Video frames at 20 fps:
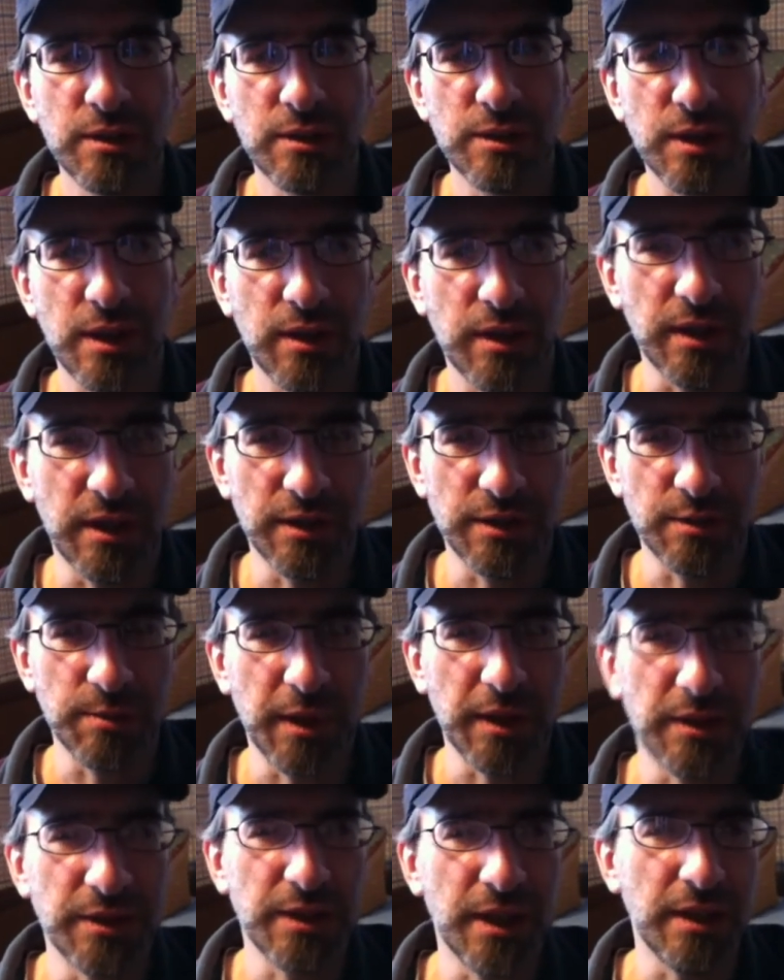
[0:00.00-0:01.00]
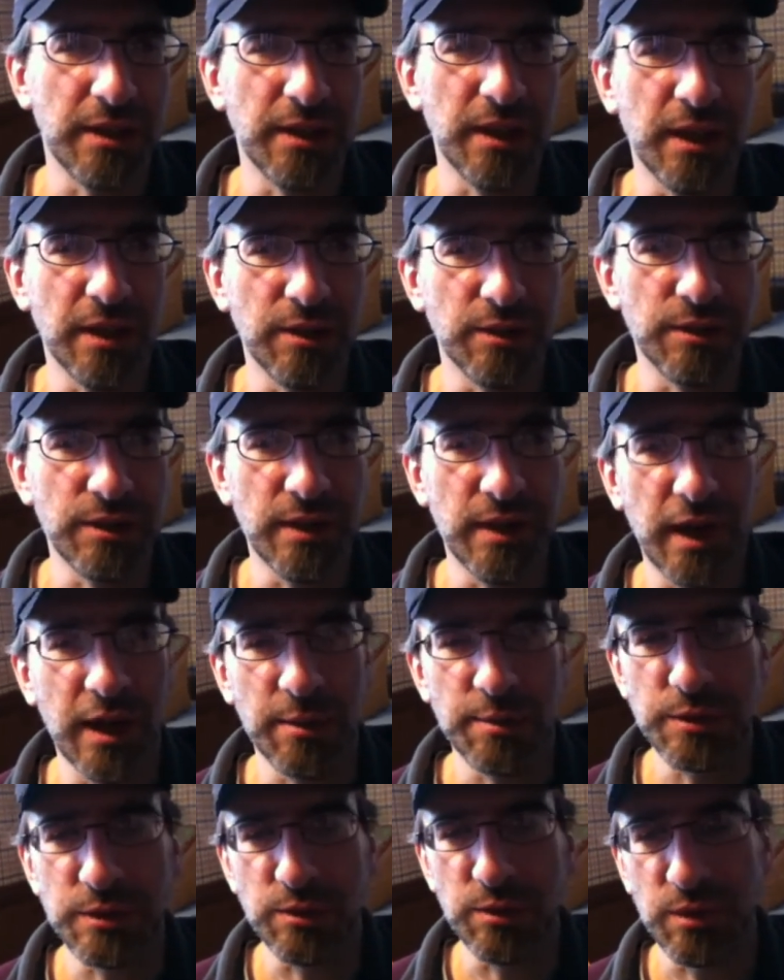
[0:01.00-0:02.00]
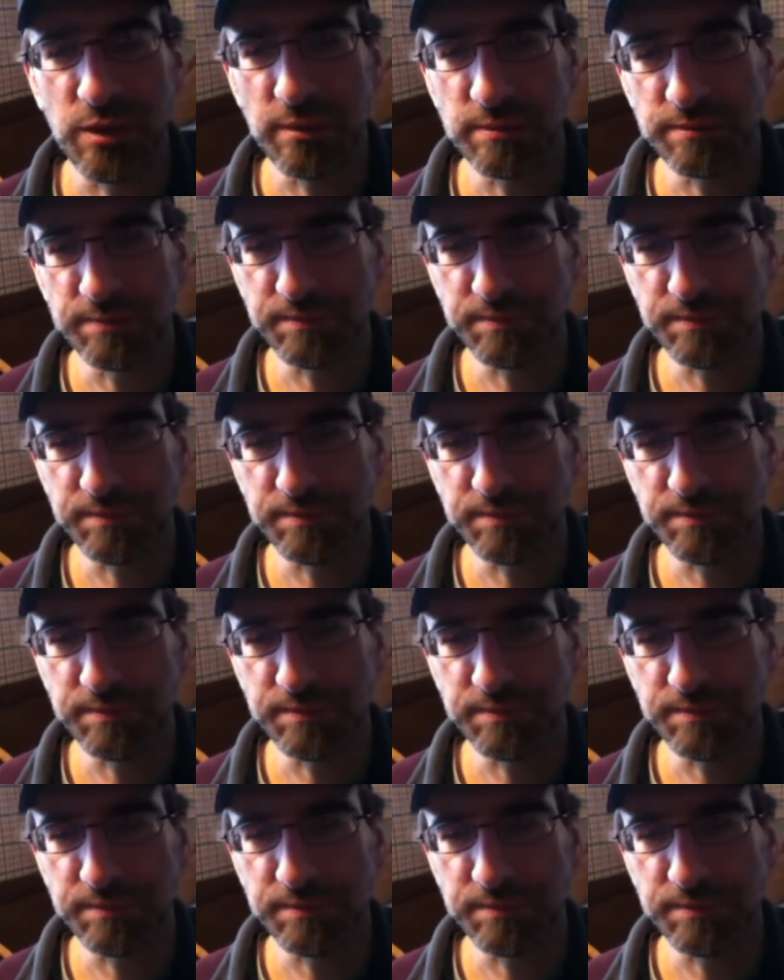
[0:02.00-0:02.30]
I think it's about $10 in the App Store.